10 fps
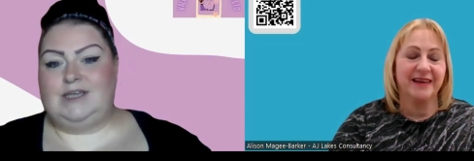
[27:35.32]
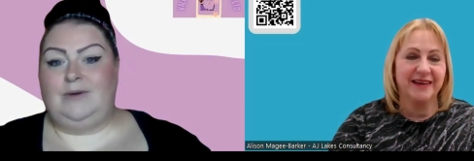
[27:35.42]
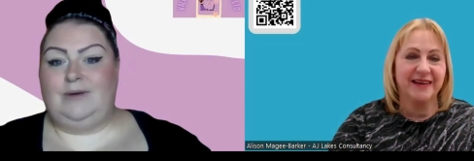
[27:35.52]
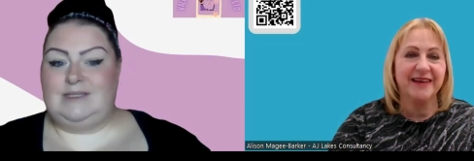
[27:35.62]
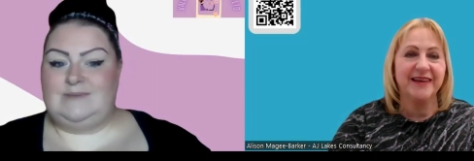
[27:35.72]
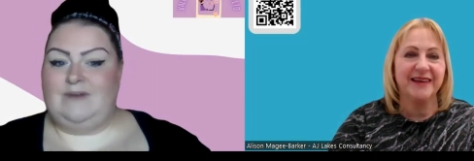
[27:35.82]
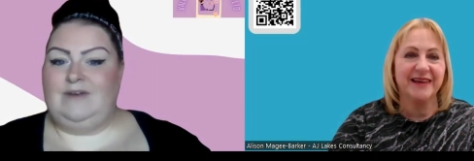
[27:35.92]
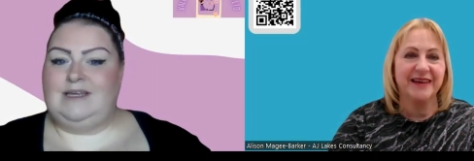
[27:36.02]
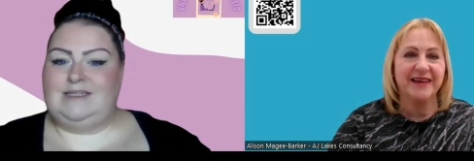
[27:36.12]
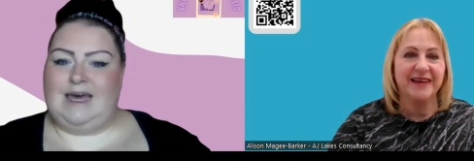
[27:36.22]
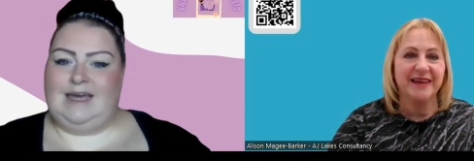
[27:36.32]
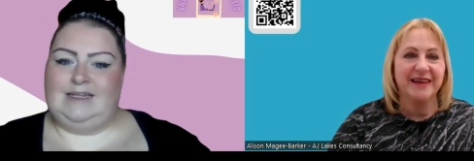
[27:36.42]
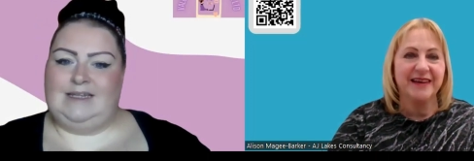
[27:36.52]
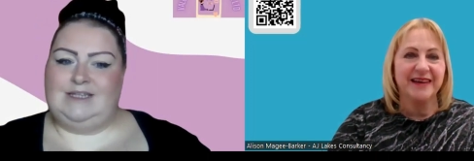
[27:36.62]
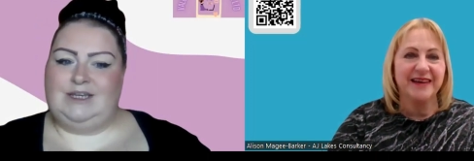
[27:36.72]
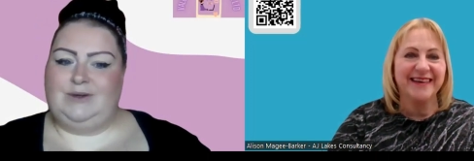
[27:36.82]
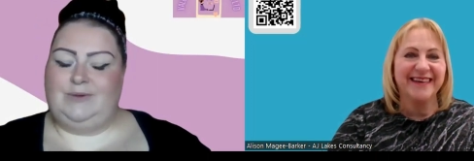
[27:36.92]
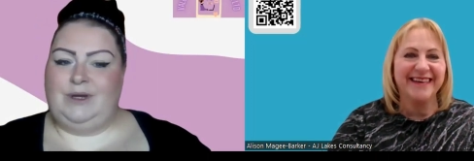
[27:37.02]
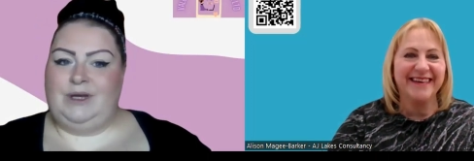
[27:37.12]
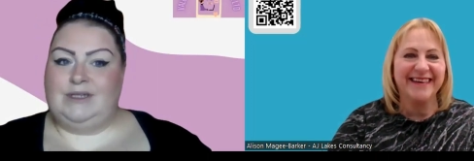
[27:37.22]
Speaker 1: so it's very exciting to
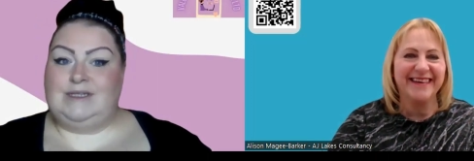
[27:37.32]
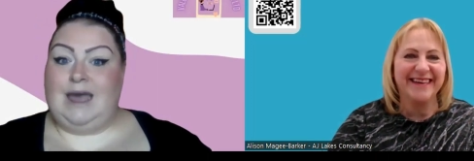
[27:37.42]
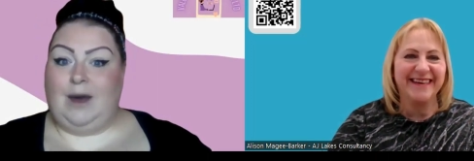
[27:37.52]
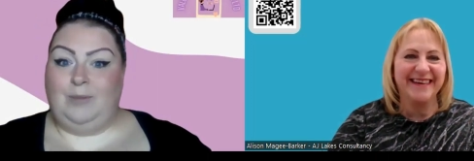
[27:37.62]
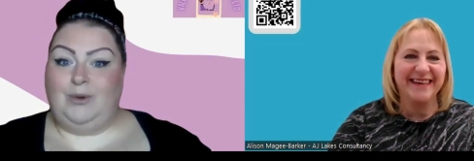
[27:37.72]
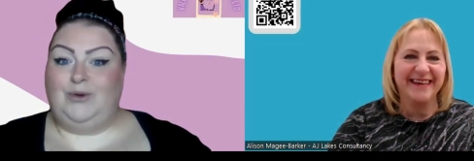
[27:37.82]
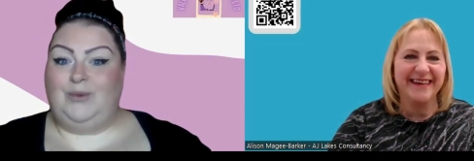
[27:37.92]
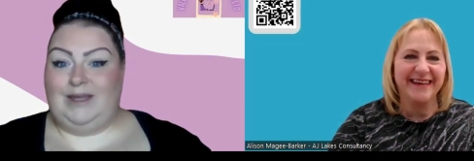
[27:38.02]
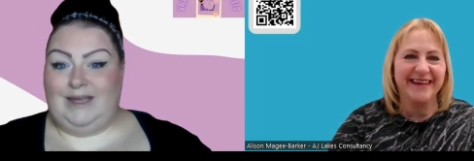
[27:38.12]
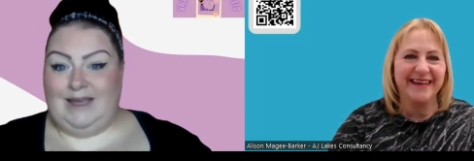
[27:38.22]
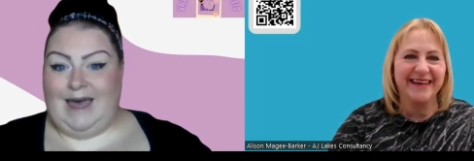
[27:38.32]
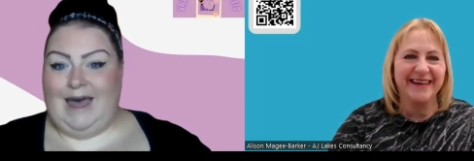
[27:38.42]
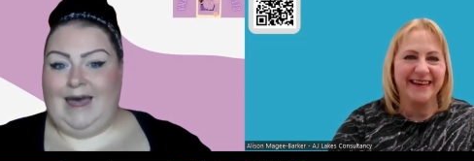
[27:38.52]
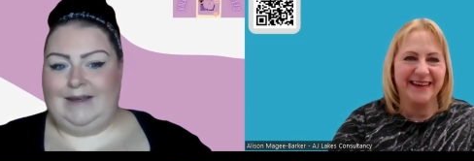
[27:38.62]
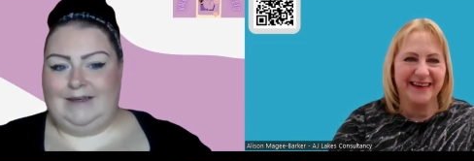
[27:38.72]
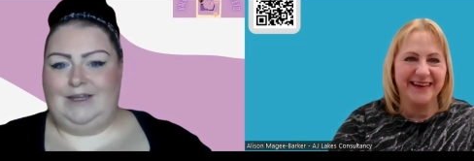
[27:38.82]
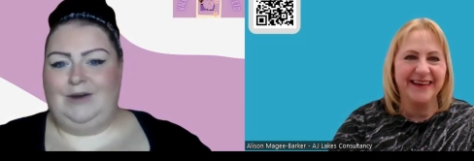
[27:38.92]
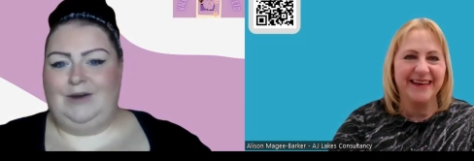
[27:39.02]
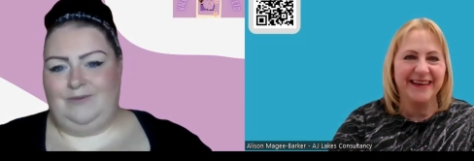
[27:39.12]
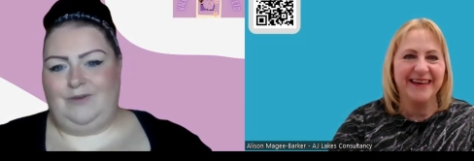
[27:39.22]
to get on board while you can. You
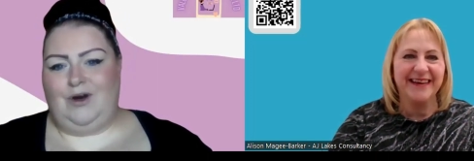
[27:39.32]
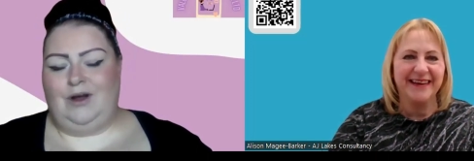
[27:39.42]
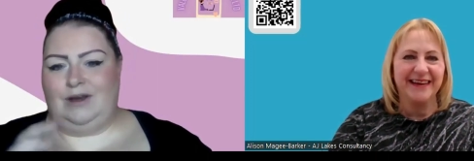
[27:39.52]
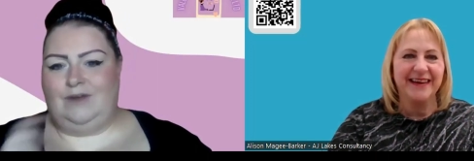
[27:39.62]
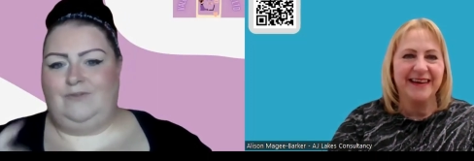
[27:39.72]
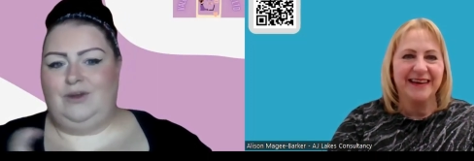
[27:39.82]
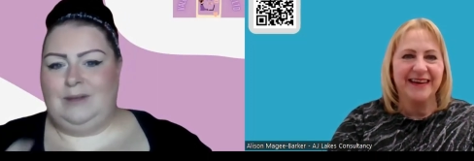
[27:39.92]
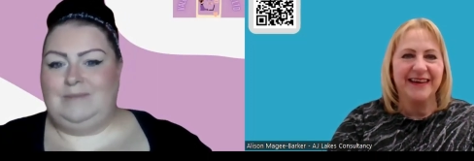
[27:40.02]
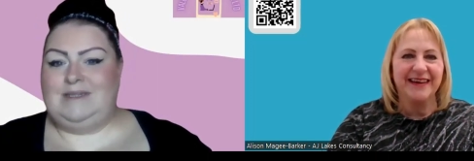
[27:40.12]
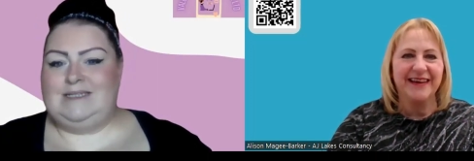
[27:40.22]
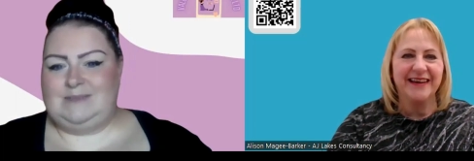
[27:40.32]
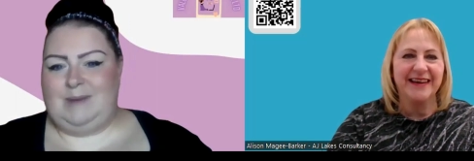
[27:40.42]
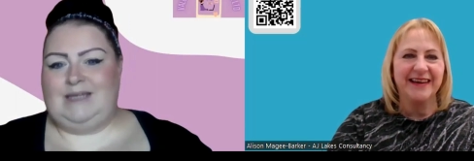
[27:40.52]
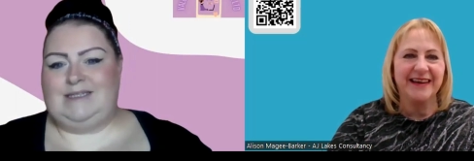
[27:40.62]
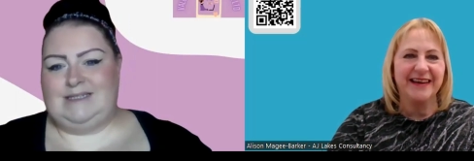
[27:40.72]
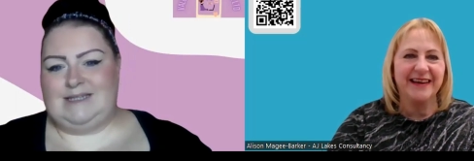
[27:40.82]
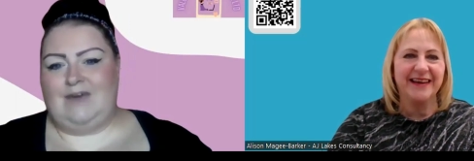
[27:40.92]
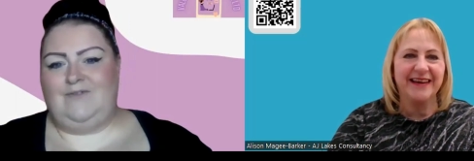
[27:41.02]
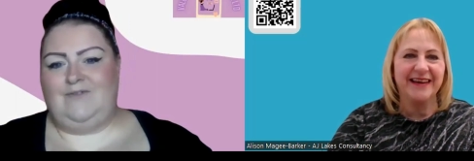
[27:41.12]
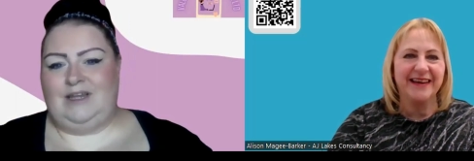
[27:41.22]
know, we've got a, a few limited spaces
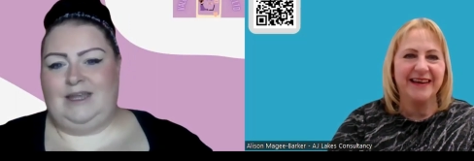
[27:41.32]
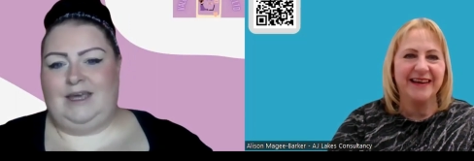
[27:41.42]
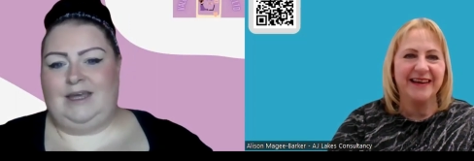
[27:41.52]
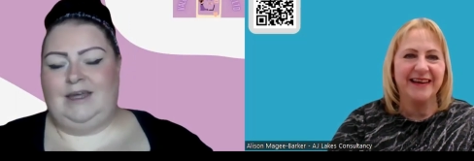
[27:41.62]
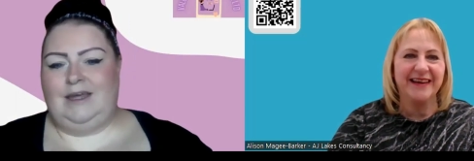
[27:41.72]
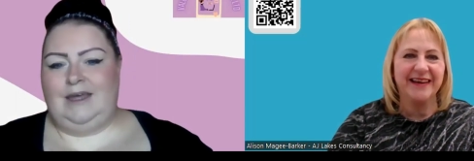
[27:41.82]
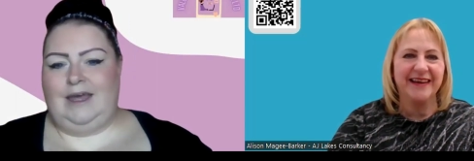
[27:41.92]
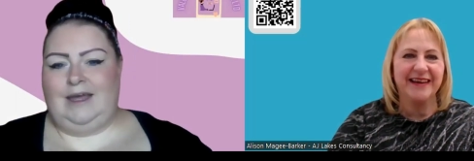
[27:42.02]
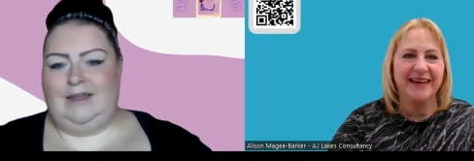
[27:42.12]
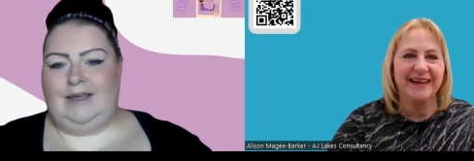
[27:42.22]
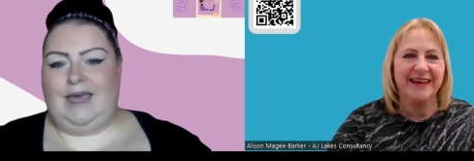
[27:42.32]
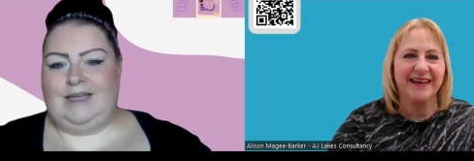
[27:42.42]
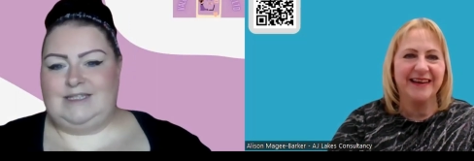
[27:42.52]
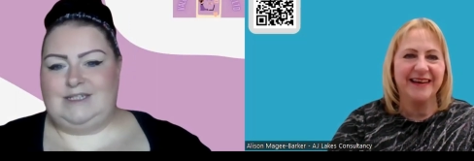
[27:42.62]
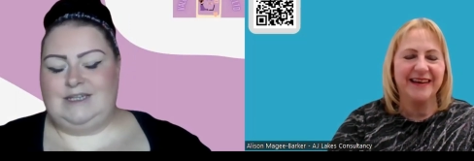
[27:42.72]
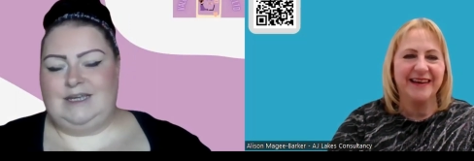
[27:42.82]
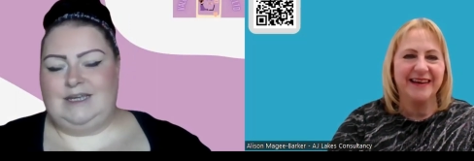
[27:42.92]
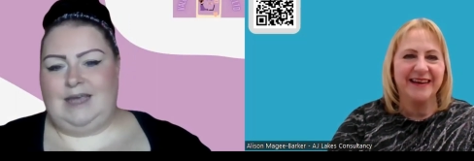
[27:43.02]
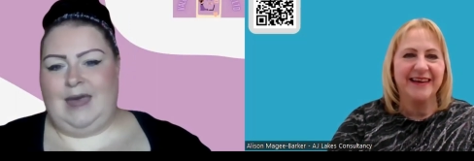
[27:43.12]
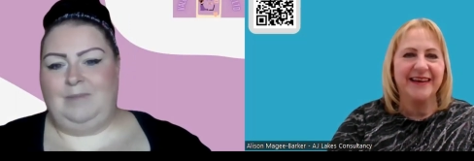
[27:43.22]
left in the in the case
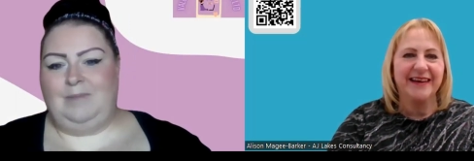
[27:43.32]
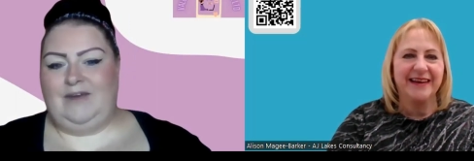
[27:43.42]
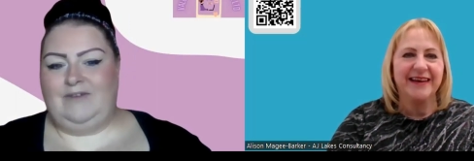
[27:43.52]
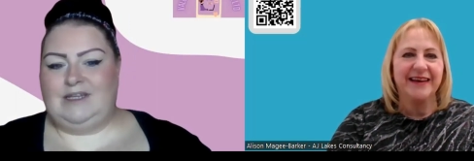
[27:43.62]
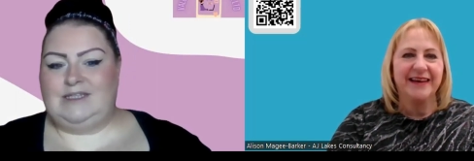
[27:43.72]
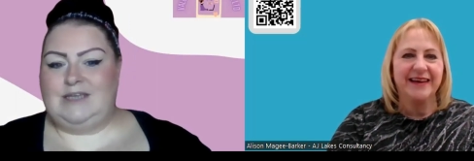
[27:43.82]
study um, period,